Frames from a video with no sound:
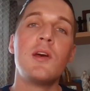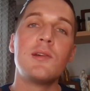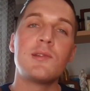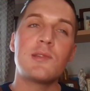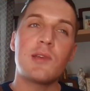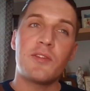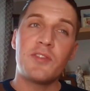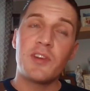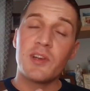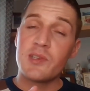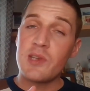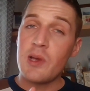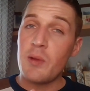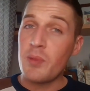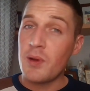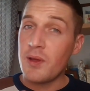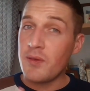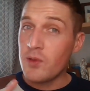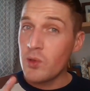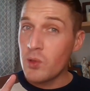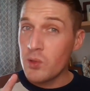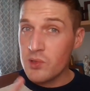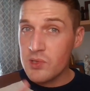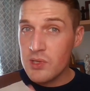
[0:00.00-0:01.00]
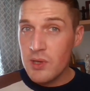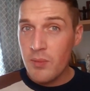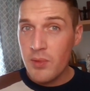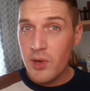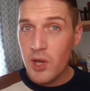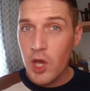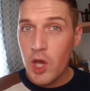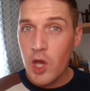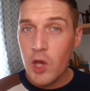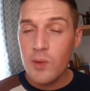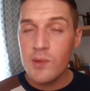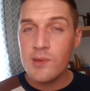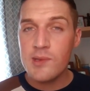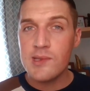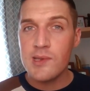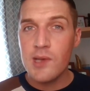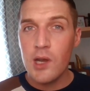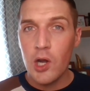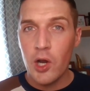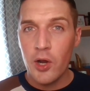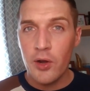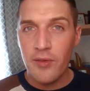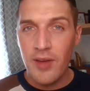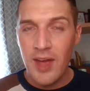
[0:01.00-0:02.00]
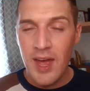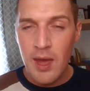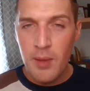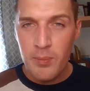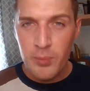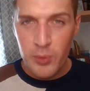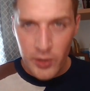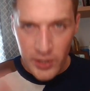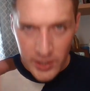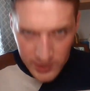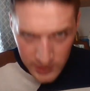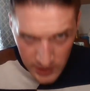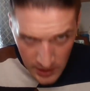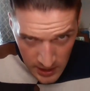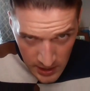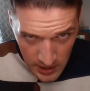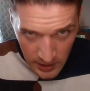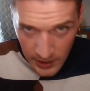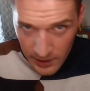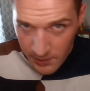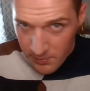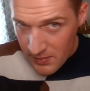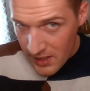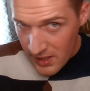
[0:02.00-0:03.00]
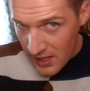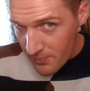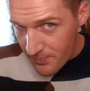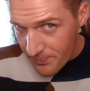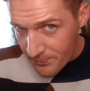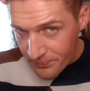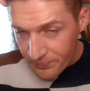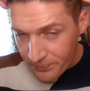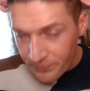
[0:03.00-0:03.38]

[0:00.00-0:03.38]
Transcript: So, for example, if you're somebody who uses a lot of hair product, like me,